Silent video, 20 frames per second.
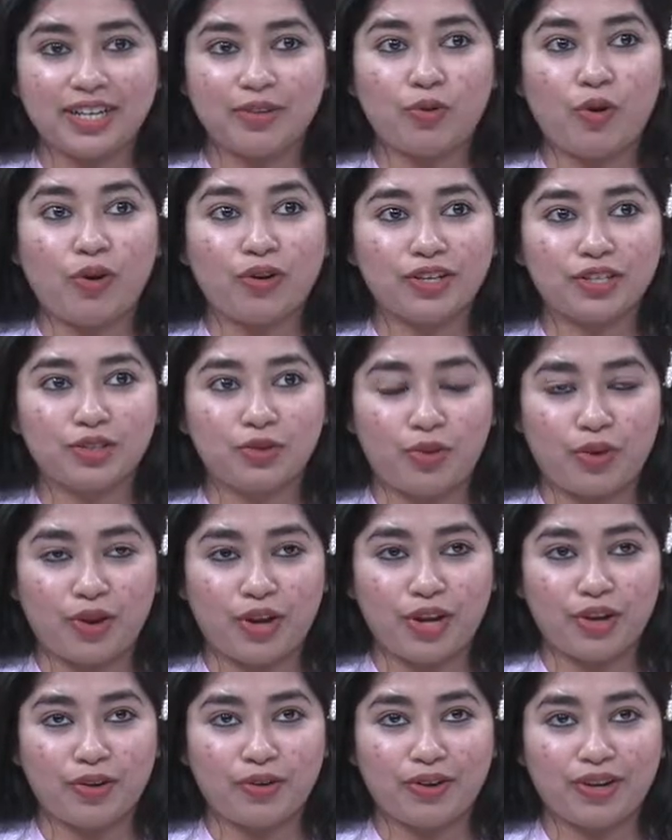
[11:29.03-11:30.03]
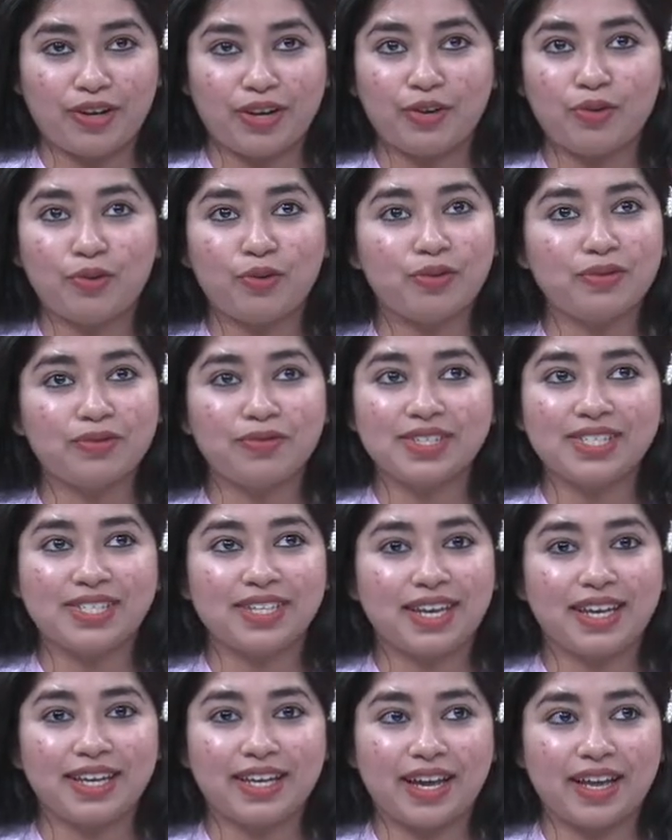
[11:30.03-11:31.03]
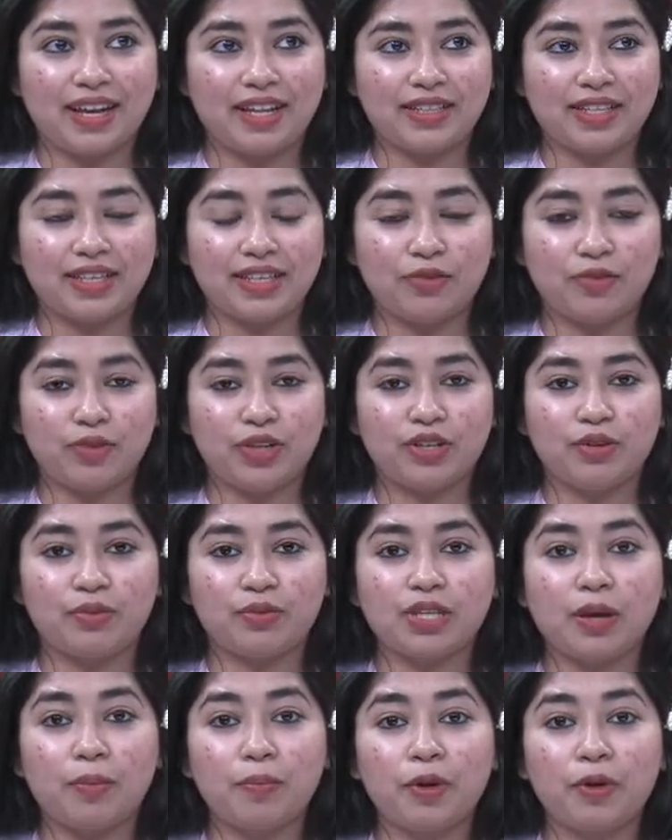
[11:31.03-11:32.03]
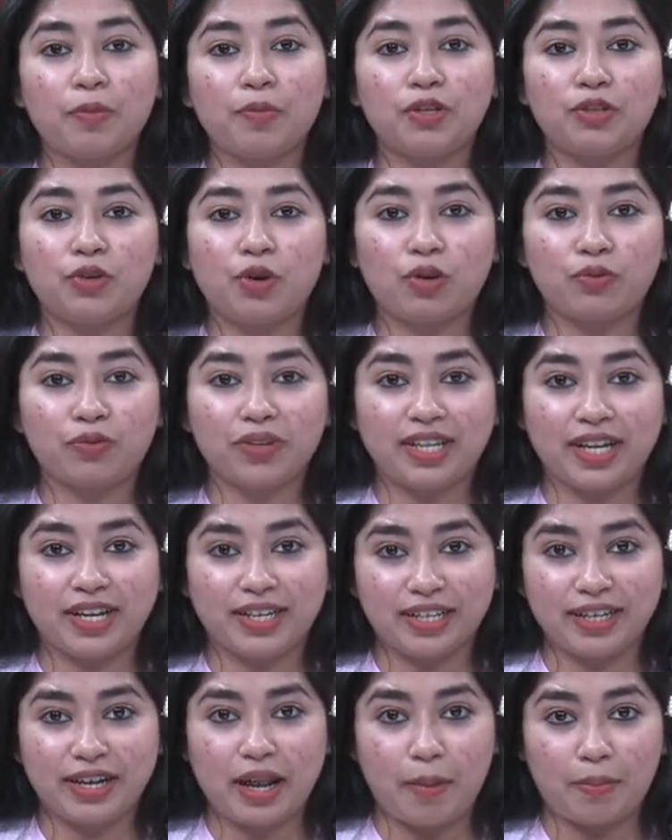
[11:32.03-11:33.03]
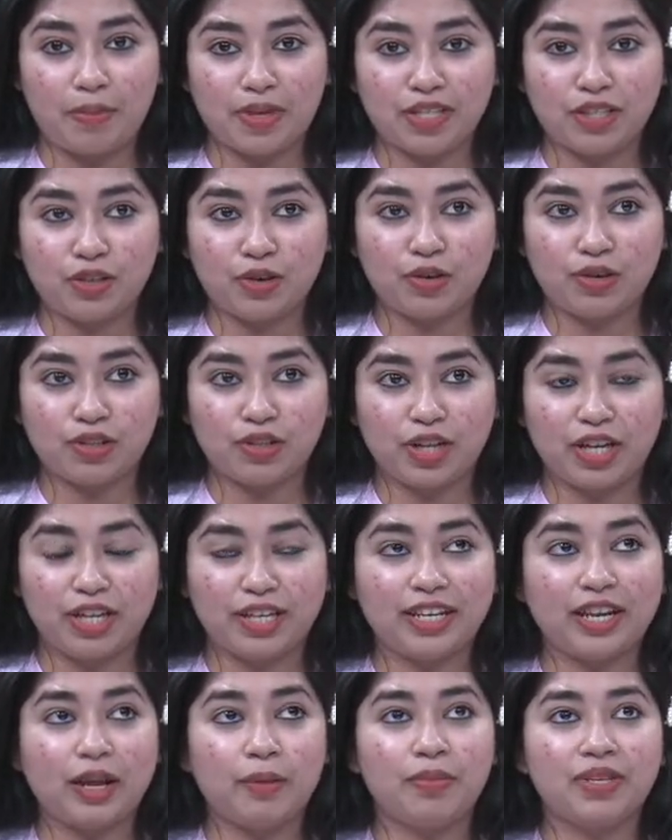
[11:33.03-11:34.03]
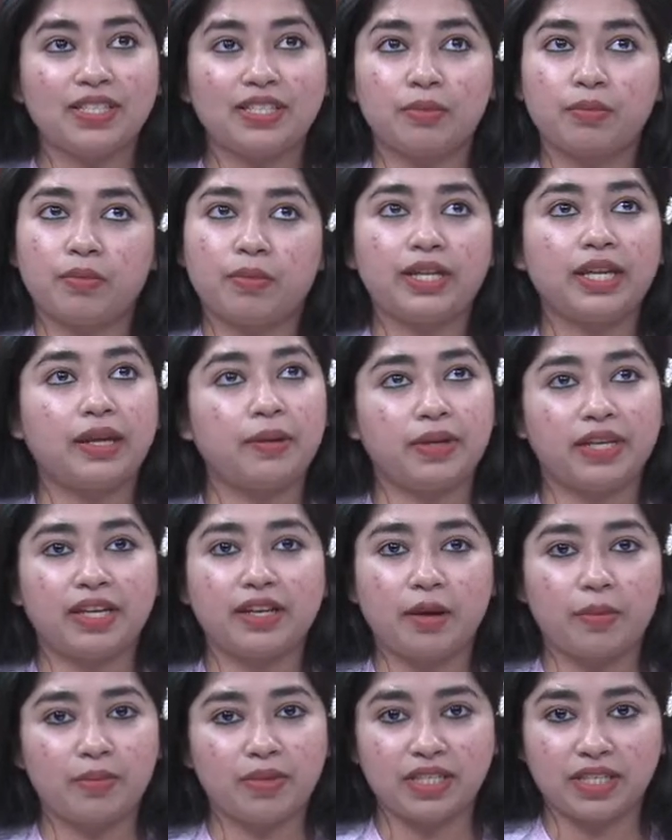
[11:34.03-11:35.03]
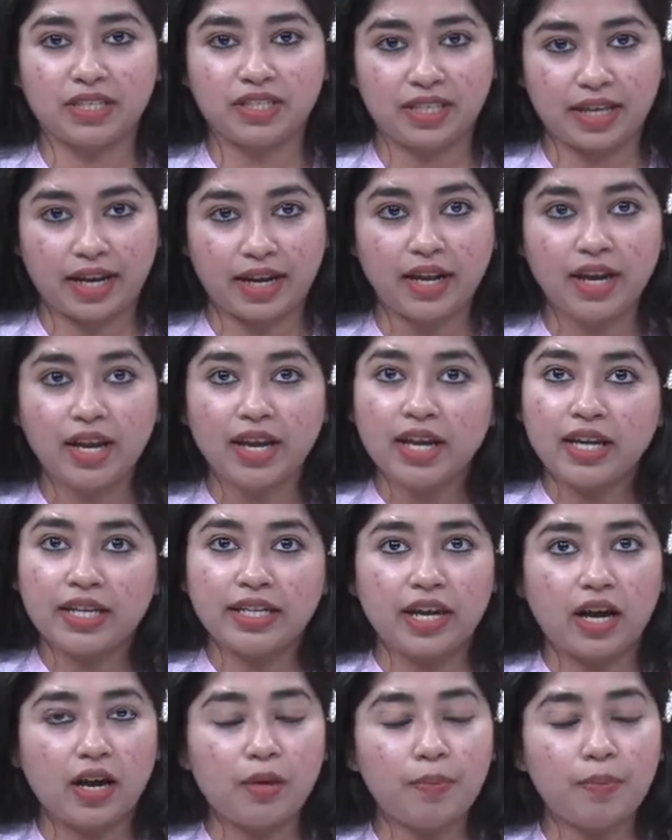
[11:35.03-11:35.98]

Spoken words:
war is going on, no one was saying anything. We, some people talked with Indian embassy also, Indian embassy, but Indian embassy said, yeah,